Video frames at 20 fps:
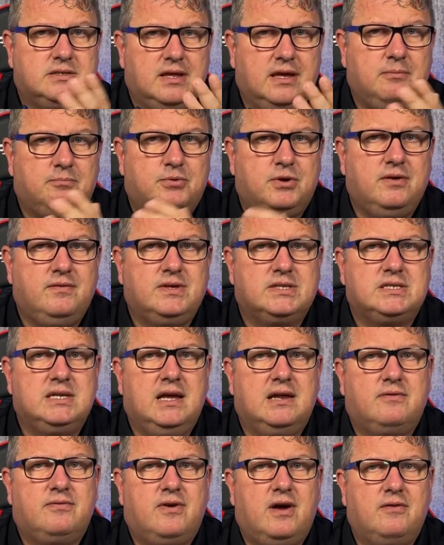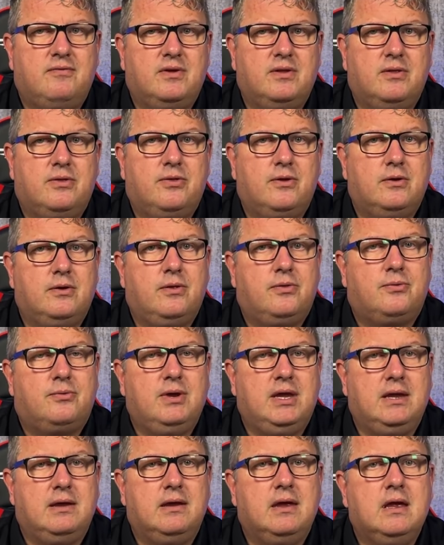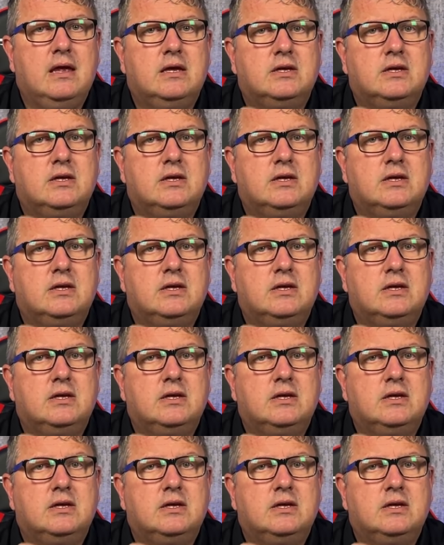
They previously had 533.